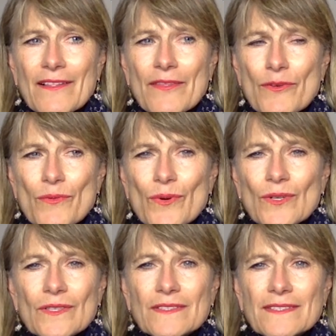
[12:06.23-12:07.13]
The
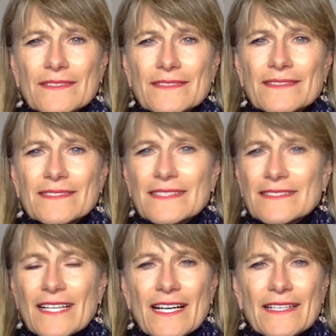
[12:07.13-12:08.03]
world does
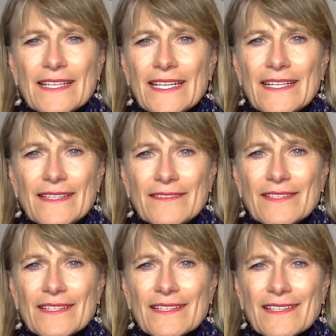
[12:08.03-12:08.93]
not need
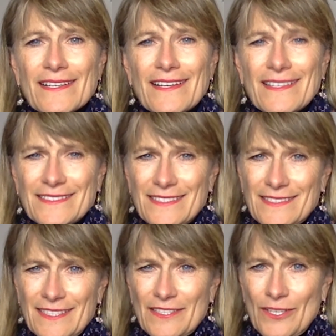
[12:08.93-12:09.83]
us to
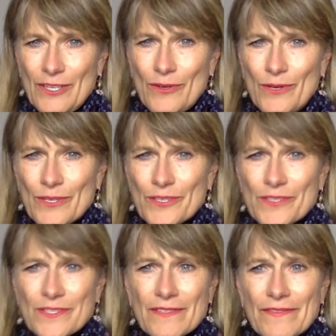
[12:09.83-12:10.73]
sit in our
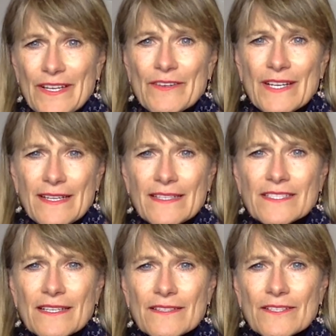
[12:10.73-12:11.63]
corners fearing each
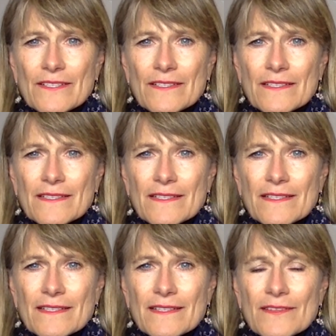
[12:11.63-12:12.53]
other.
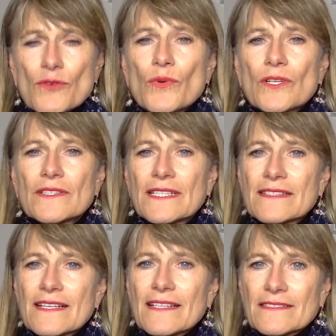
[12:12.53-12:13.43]
The world
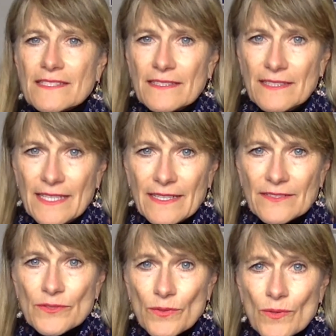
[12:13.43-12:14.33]
needs us to lean
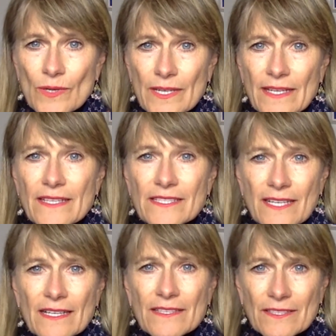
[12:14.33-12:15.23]
toward each
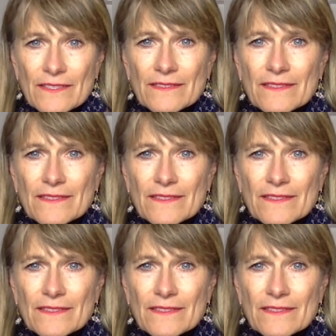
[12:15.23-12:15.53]
other,